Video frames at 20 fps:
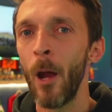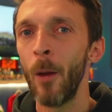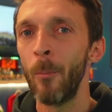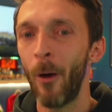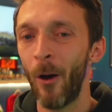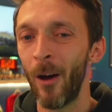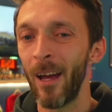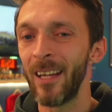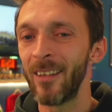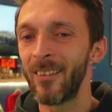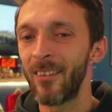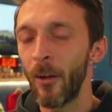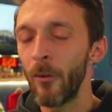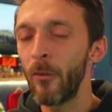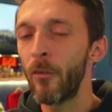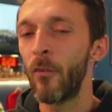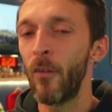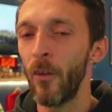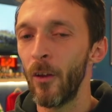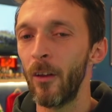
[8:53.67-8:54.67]
But it does
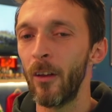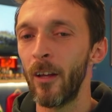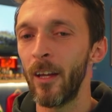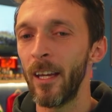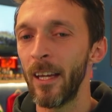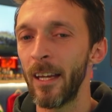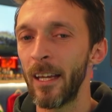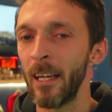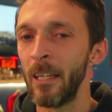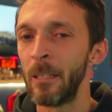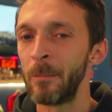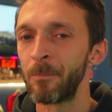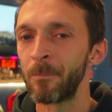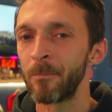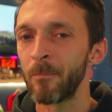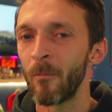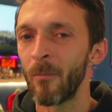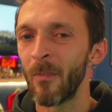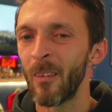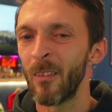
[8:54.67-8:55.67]
feel like
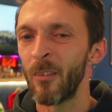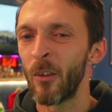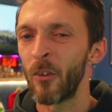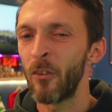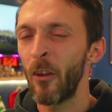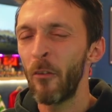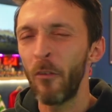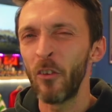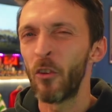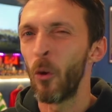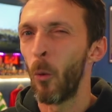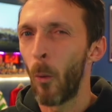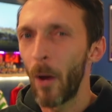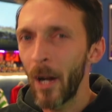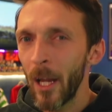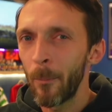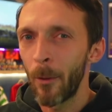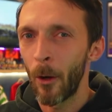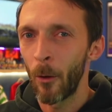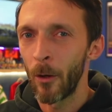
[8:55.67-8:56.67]
there's nothing to worry
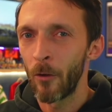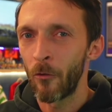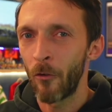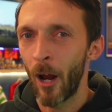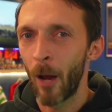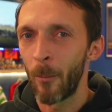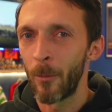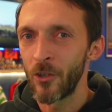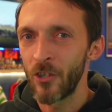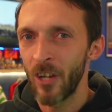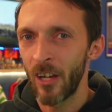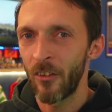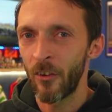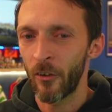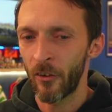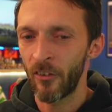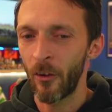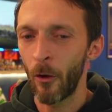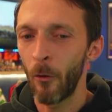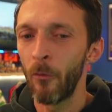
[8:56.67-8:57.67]
about at Real Madrid. They're
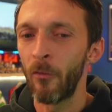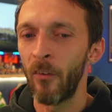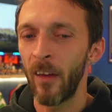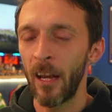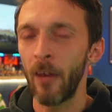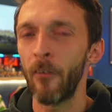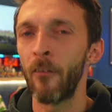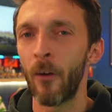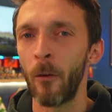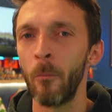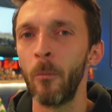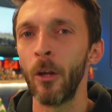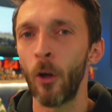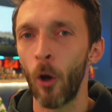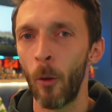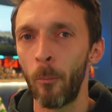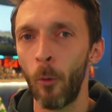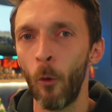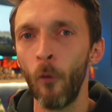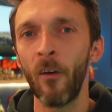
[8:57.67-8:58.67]
still very firmly
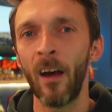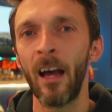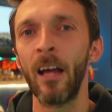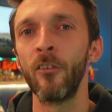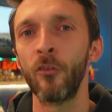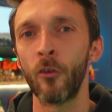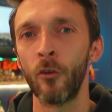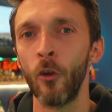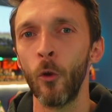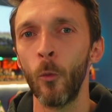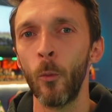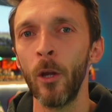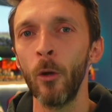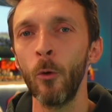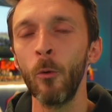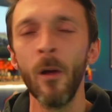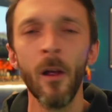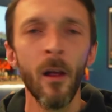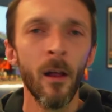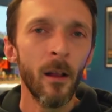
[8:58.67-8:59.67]
got both hands on the
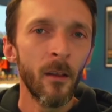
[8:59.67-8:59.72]
wheel.